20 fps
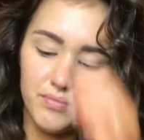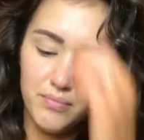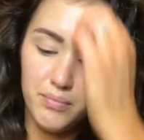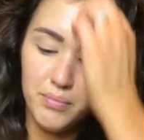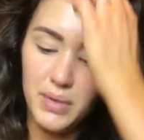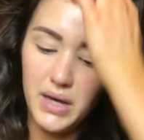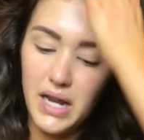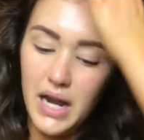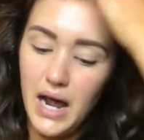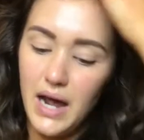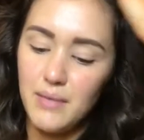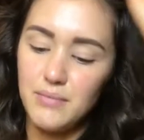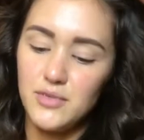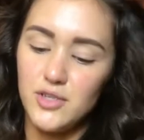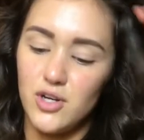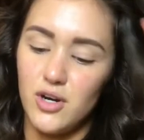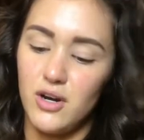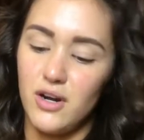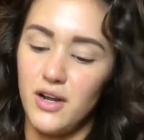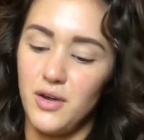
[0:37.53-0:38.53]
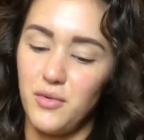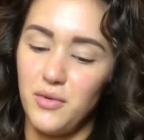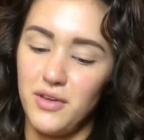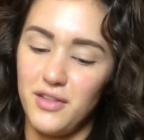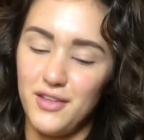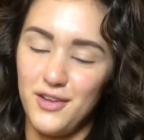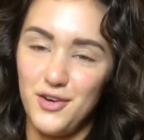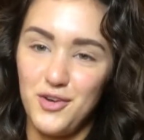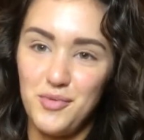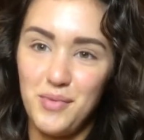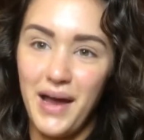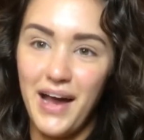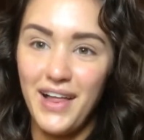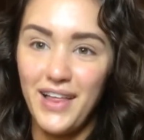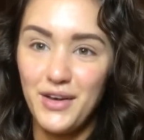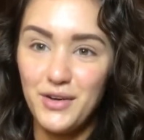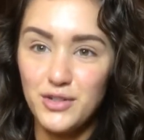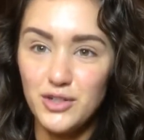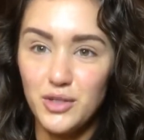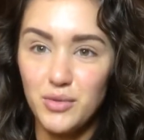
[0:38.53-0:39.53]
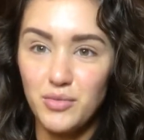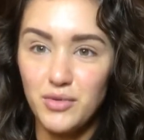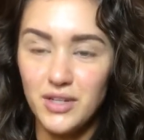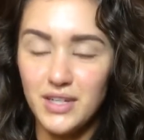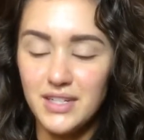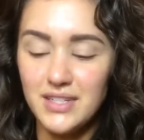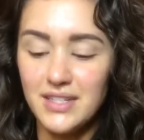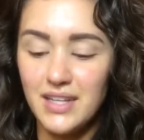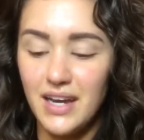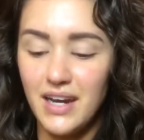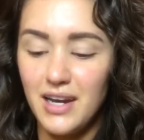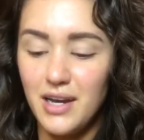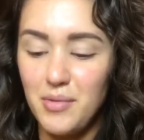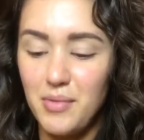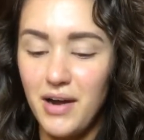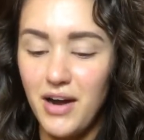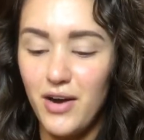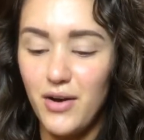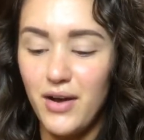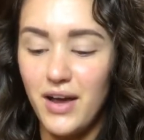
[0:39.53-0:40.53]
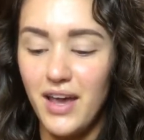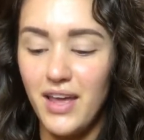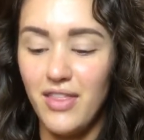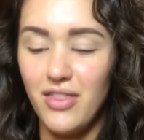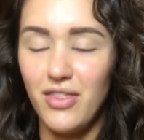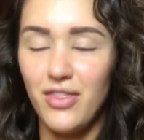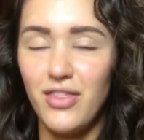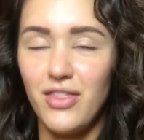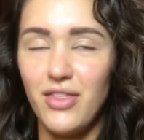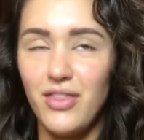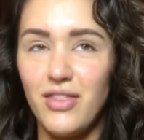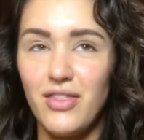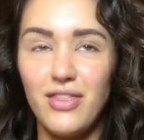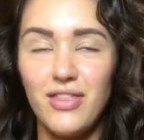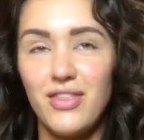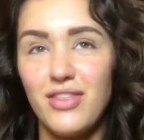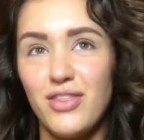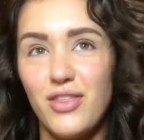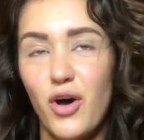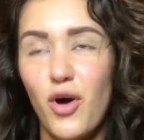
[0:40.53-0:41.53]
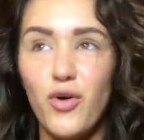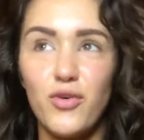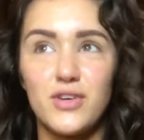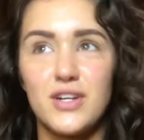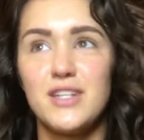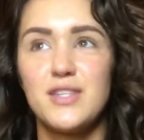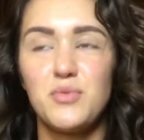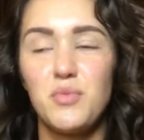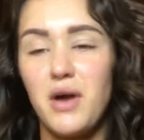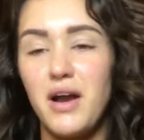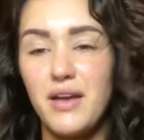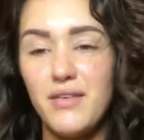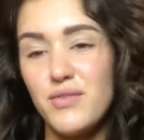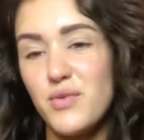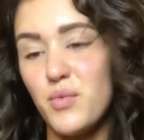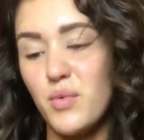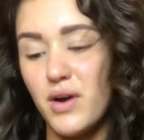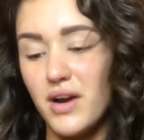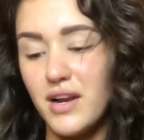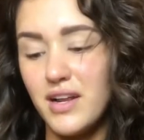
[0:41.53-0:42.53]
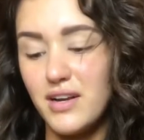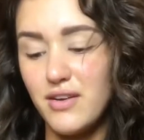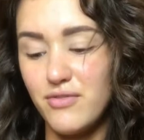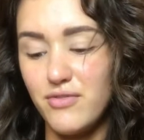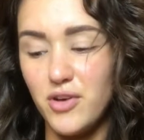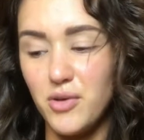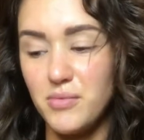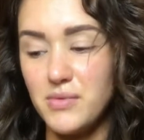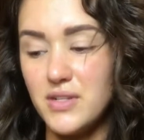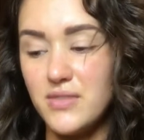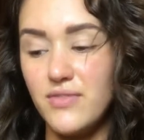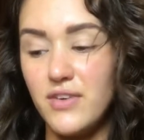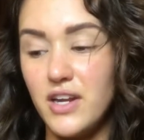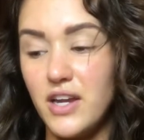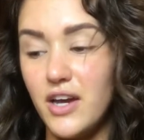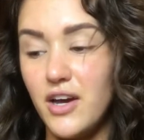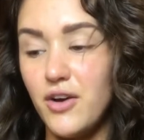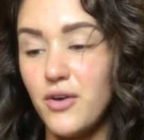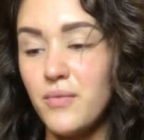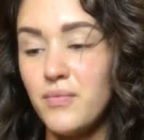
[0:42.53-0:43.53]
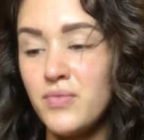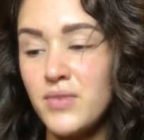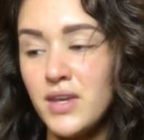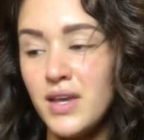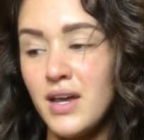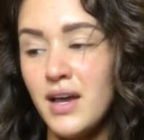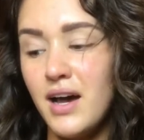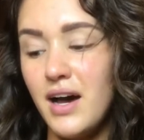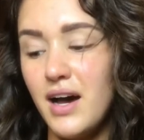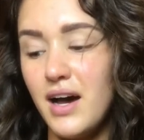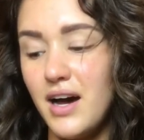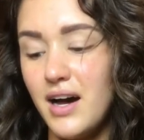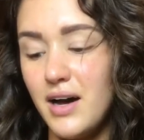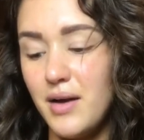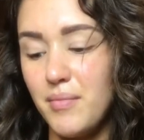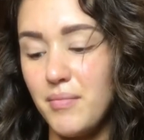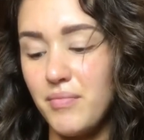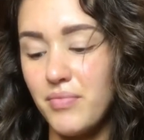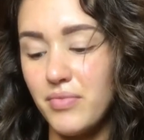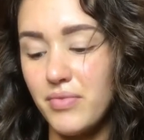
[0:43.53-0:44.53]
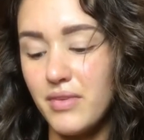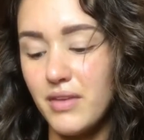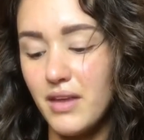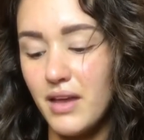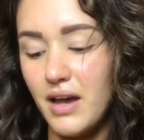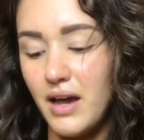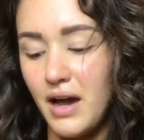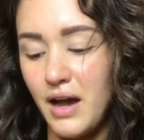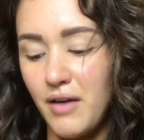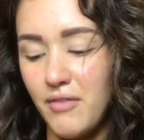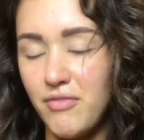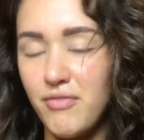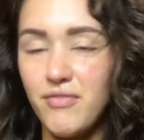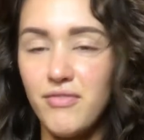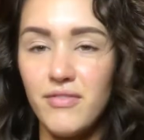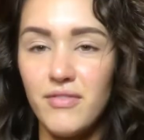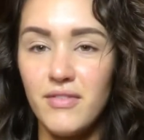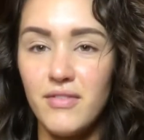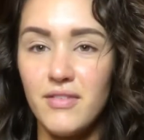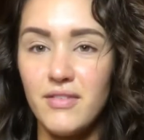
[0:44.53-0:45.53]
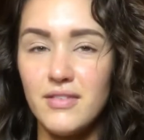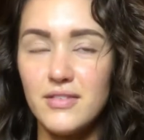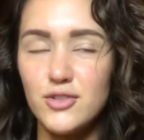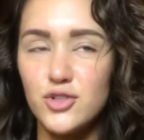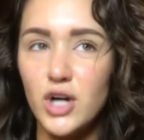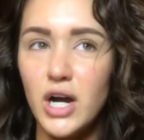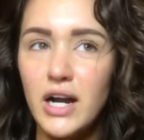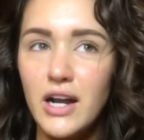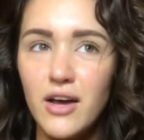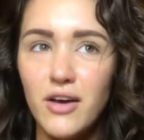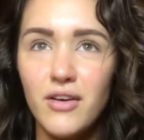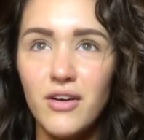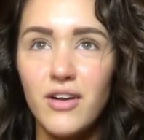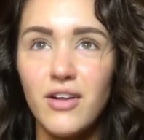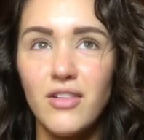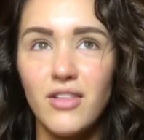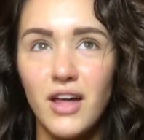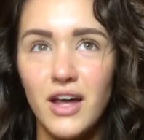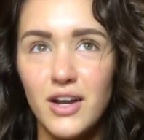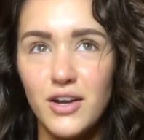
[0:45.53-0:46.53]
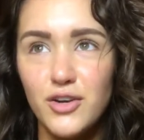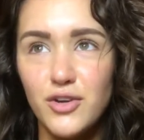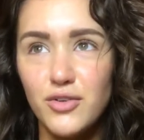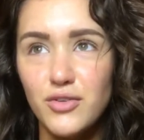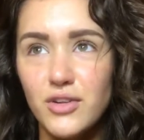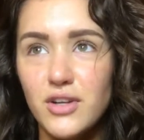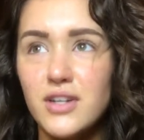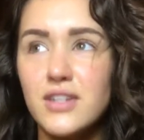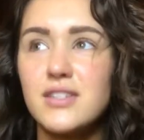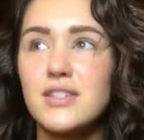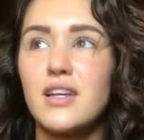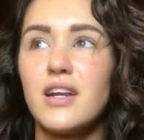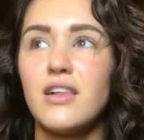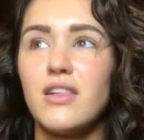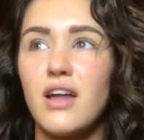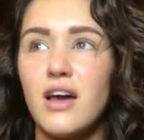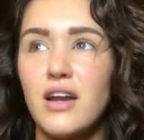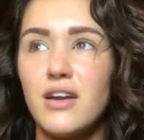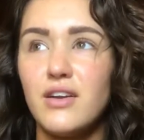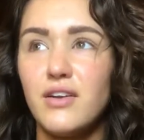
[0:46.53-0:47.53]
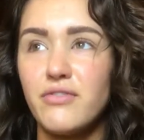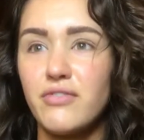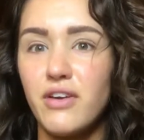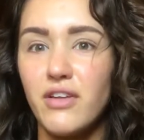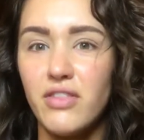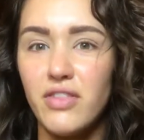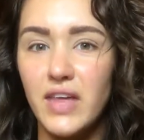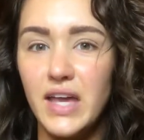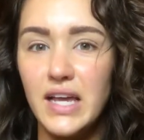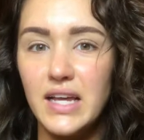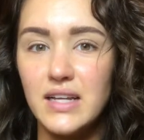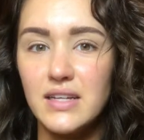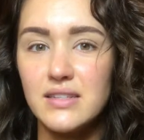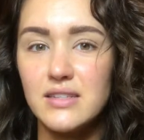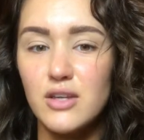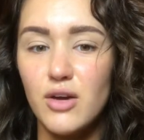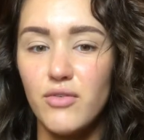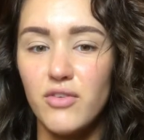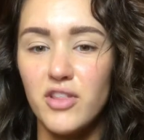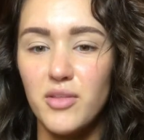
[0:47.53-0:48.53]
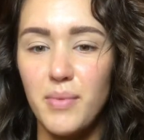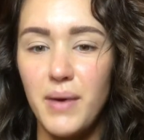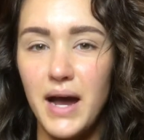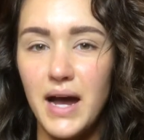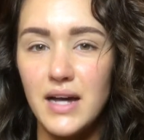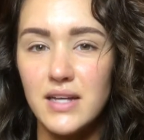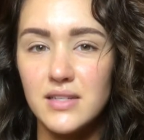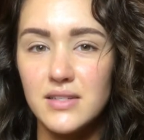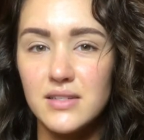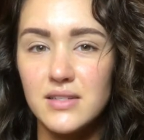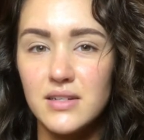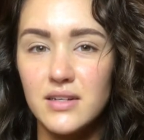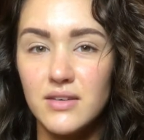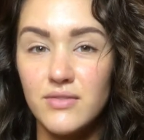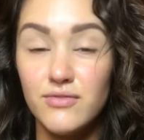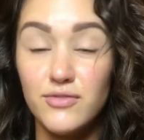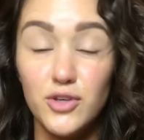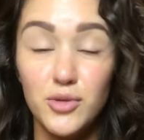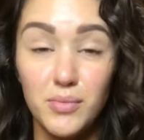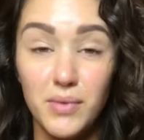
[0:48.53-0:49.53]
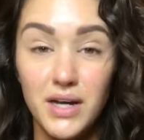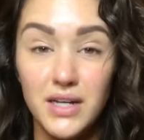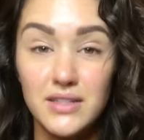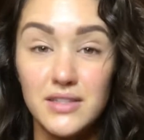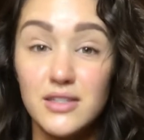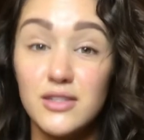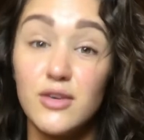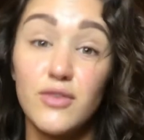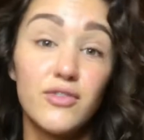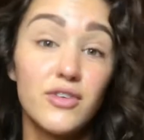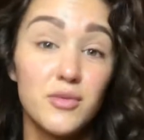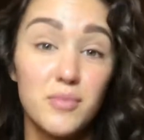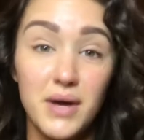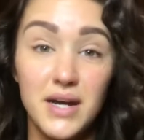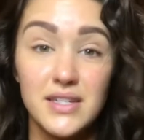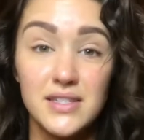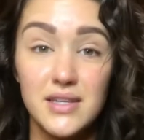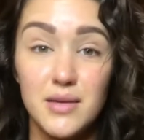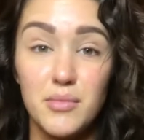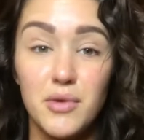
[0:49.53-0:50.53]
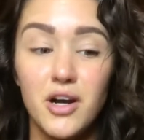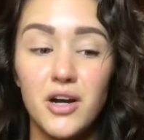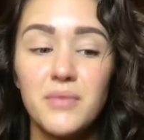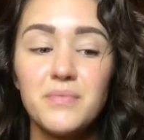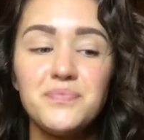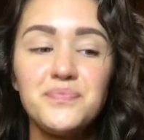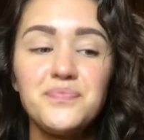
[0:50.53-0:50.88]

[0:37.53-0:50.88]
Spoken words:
But I'm starting with a new palette, which I'm really excited about, and the whole reason why I even wanted to film this video. I've tried out a lot of new looks and a lot of different things over the past few months, over the past summer,